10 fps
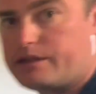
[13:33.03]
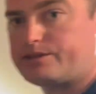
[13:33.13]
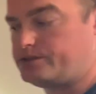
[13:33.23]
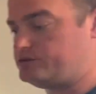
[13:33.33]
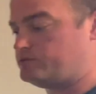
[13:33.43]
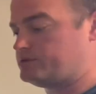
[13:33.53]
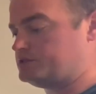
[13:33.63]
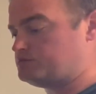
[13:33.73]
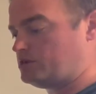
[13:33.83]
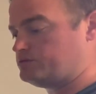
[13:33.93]
just use one of
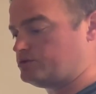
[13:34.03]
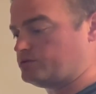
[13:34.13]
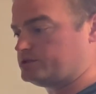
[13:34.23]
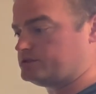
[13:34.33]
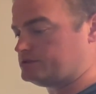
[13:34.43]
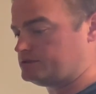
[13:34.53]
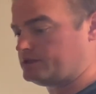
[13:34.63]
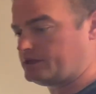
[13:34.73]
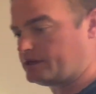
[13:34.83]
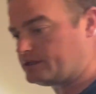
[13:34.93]
these blowtorches,
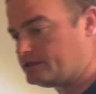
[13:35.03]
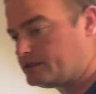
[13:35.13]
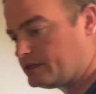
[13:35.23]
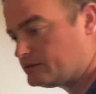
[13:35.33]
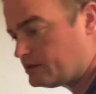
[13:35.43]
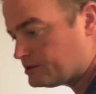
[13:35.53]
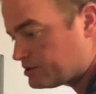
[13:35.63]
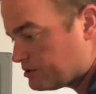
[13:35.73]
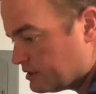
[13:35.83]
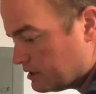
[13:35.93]
and I clean that
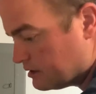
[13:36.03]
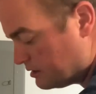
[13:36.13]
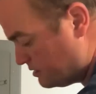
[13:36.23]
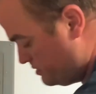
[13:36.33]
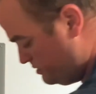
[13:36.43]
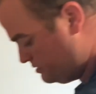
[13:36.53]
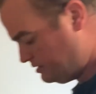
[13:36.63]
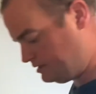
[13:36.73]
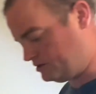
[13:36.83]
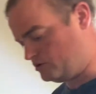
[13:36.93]
screen
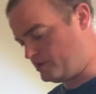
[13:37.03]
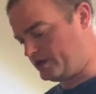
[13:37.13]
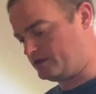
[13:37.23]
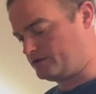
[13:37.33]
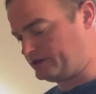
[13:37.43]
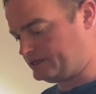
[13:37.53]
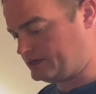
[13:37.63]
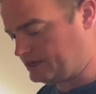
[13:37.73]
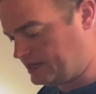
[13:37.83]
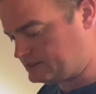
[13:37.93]
and throw it back in there. I did it
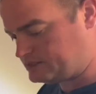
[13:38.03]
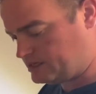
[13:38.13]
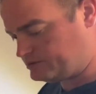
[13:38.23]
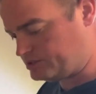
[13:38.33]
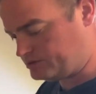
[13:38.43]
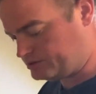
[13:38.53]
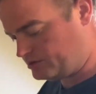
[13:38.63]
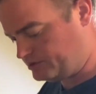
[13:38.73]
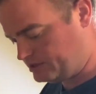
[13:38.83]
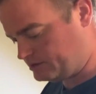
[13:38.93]
last time, so there's no
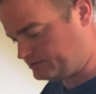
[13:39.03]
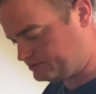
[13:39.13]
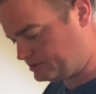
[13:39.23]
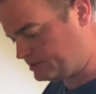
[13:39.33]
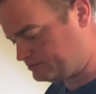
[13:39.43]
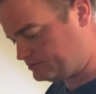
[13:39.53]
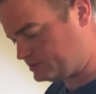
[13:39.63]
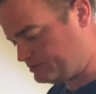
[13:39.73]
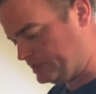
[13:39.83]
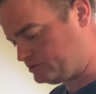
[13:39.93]
need to
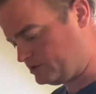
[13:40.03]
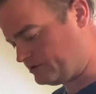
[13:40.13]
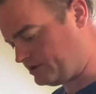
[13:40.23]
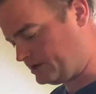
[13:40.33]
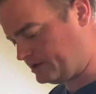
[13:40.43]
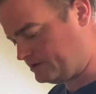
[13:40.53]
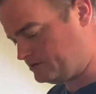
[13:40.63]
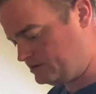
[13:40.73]
mess with it right now.